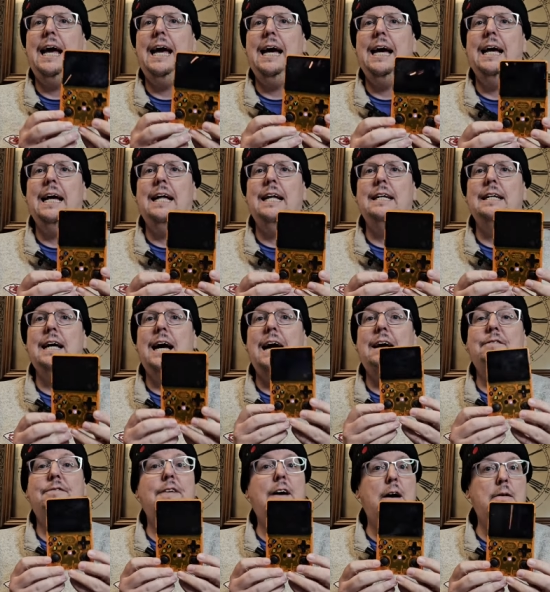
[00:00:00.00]
And
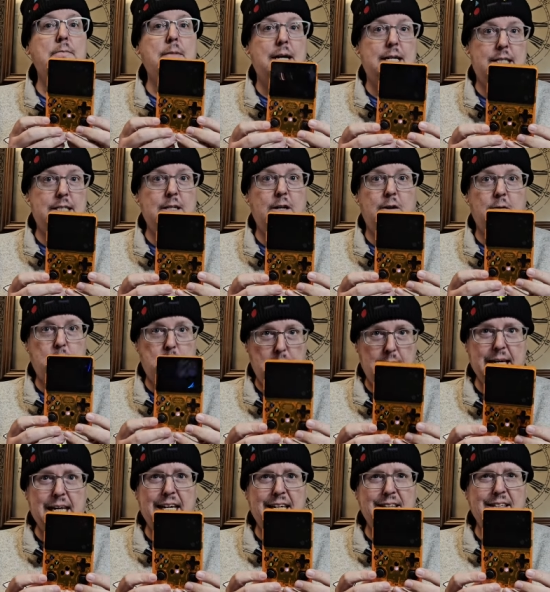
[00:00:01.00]
I found myself
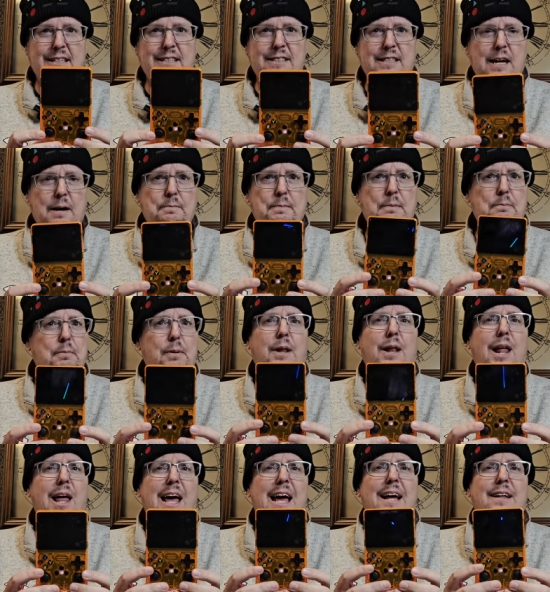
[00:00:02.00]
picking this up and
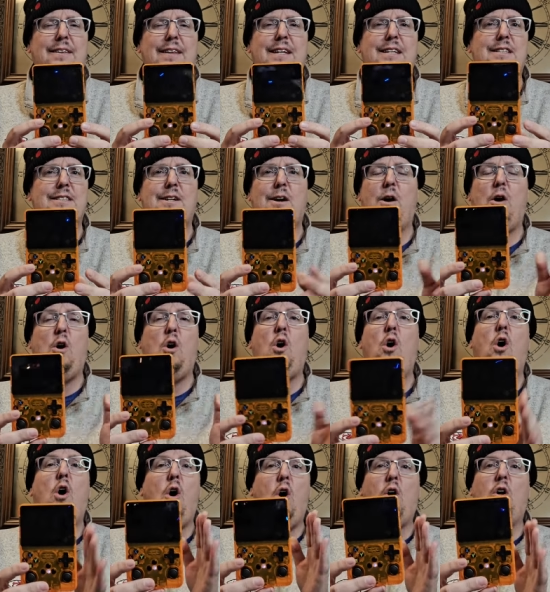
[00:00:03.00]
playing this a
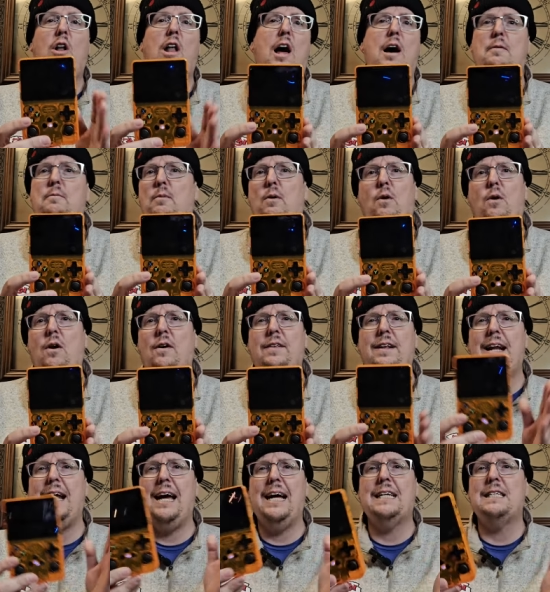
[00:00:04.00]
whole lot more
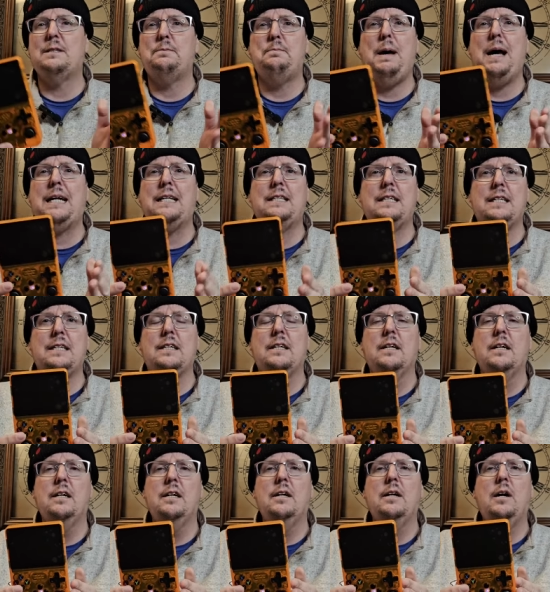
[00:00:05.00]
than I expected.
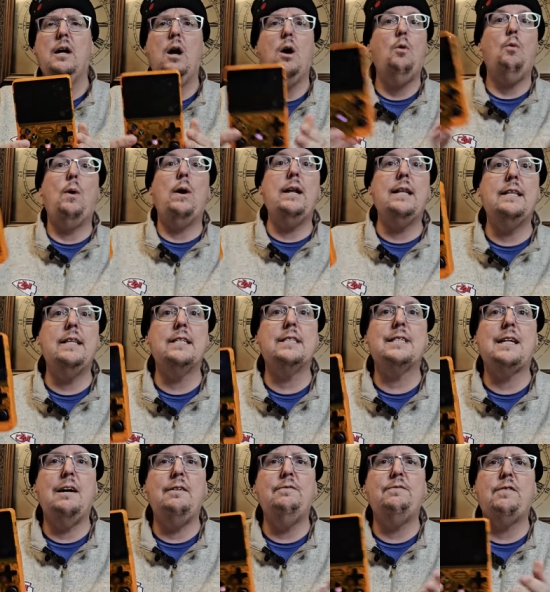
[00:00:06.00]
Where did this
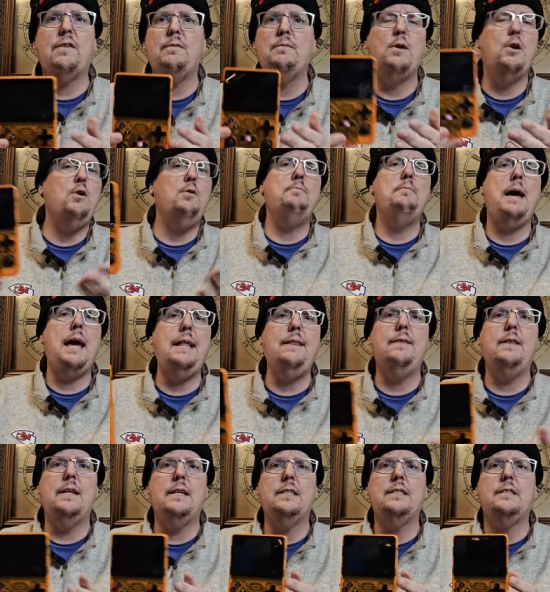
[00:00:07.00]
come from? Who
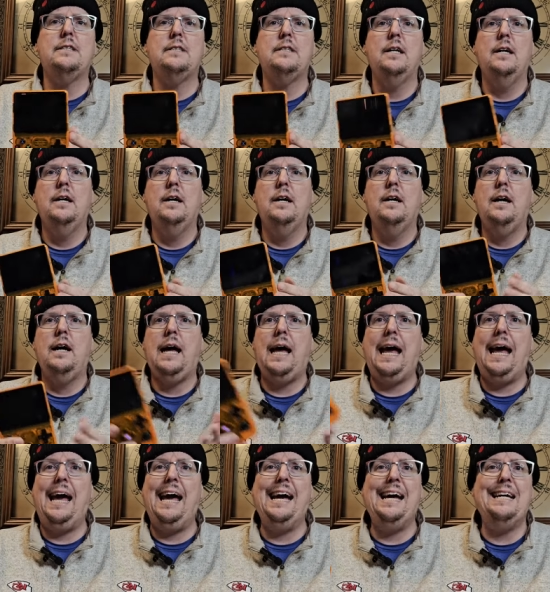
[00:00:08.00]
made this?
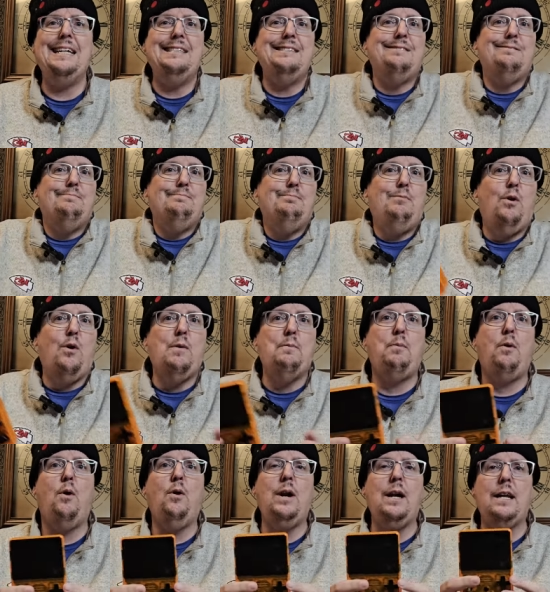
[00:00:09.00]
And more
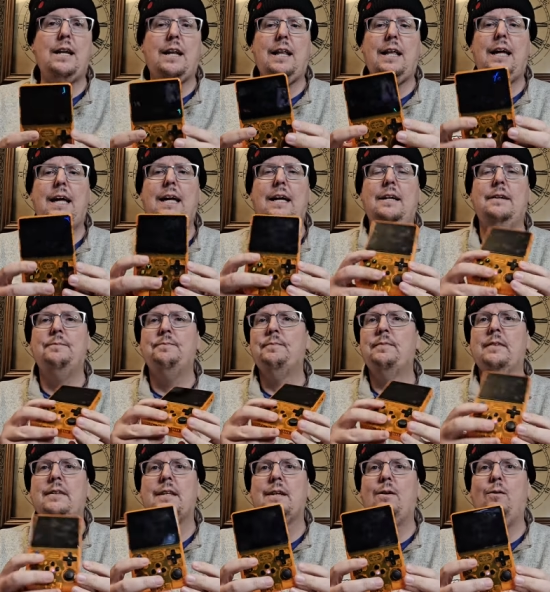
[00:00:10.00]
importantly,
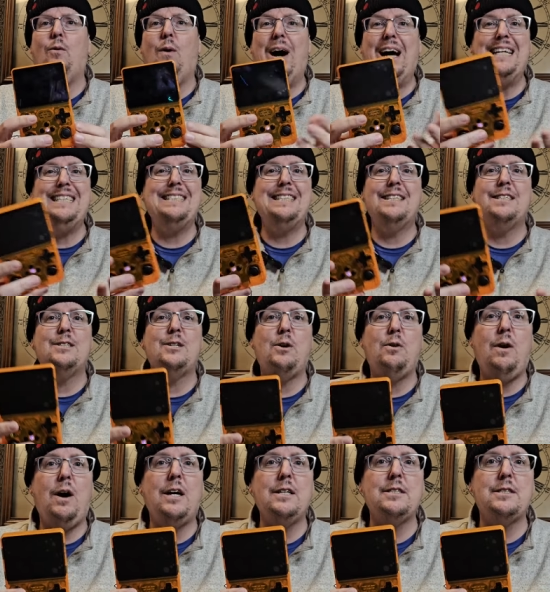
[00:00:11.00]
why is this
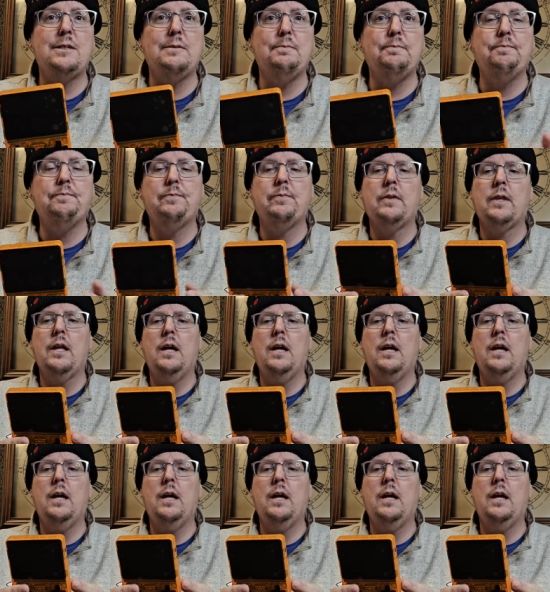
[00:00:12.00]
so awesome?